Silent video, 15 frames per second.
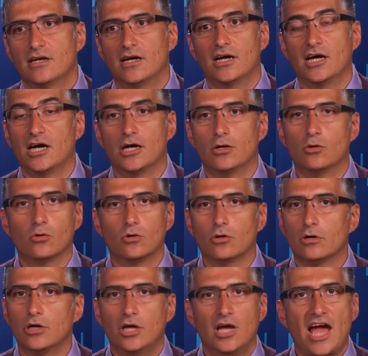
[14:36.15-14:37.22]

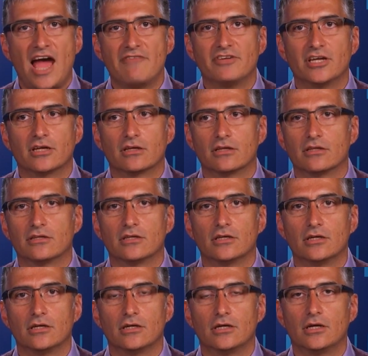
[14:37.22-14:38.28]
or having
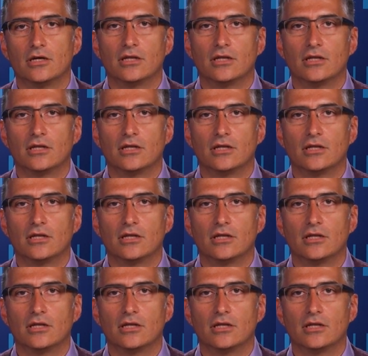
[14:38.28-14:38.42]
the